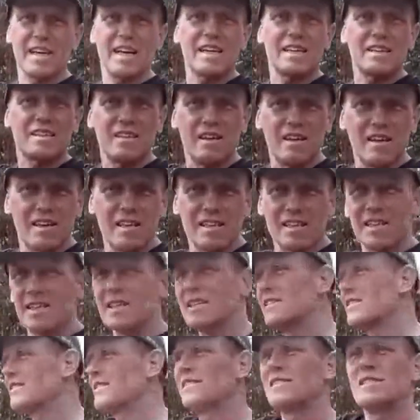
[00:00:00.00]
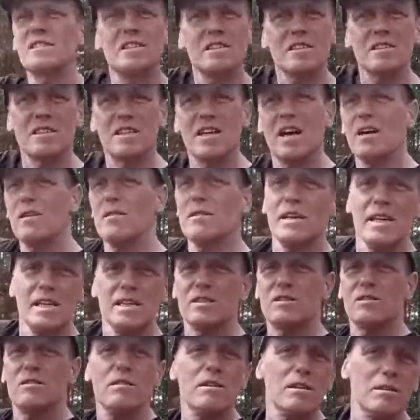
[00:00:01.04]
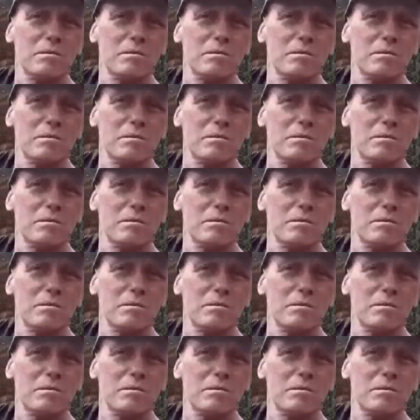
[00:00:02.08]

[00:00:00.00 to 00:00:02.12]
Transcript: anxieties can just go and enjoy